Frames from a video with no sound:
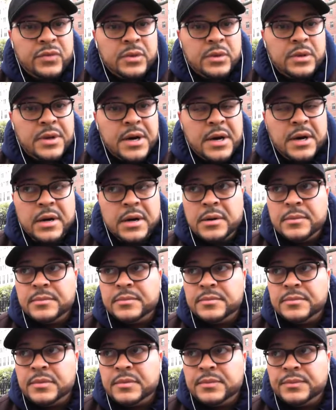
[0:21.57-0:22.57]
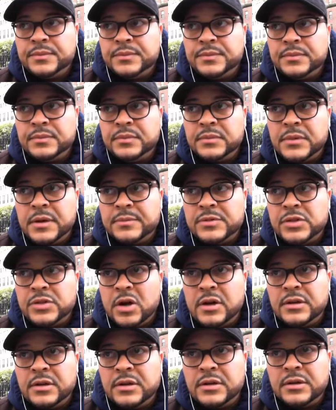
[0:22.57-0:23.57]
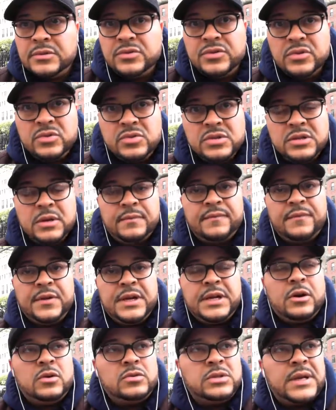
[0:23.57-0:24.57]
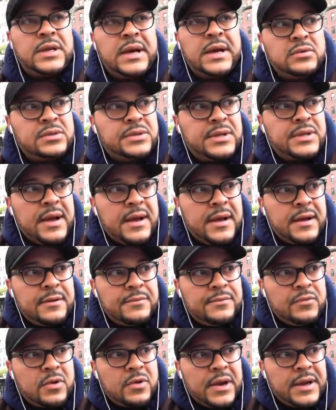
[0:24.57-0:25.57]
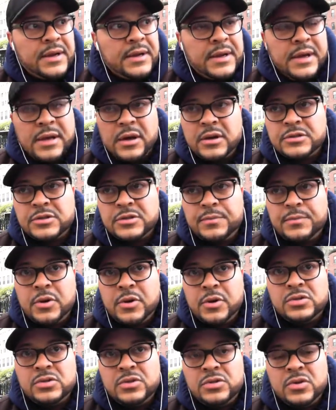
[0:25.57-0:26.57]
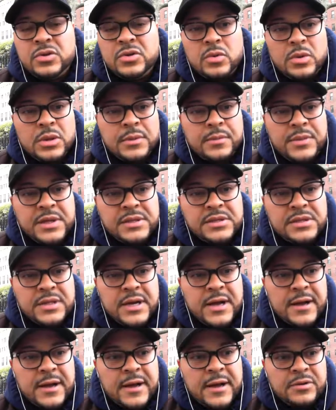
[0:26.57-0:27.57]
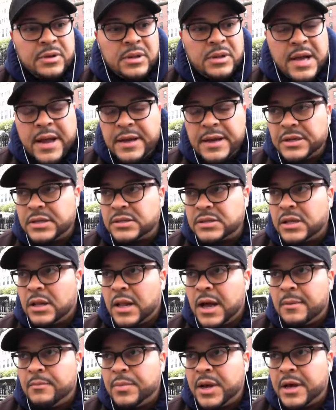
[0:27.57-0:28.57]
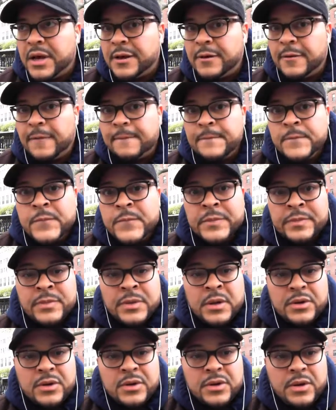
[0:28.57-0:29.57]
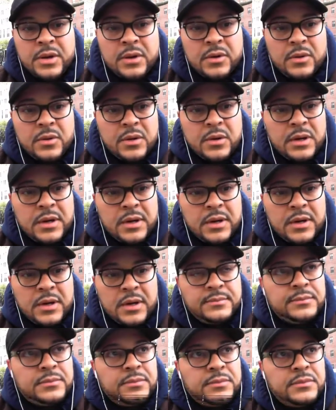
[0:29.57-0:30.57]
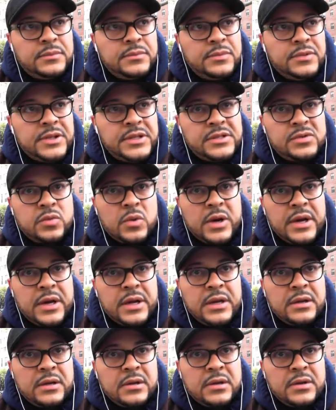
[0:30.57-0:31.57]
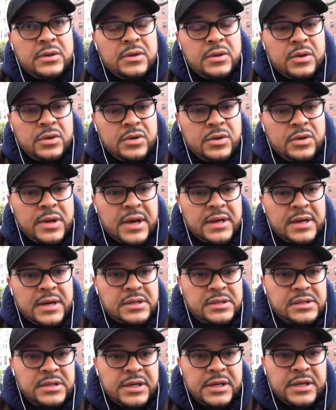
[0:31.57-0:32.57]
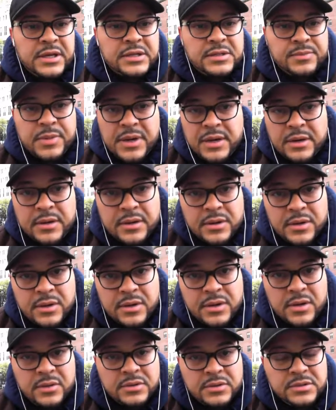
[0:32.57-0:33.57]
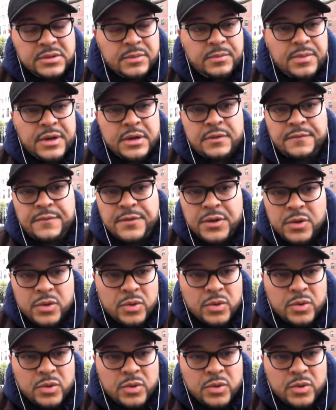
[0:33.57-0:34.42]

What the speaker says: I'm starting to do some videos outside right now as opposed to doing them inside. The lighting is a lot better, you know. This way, you know, you guys can see us better. You know, it's a better view.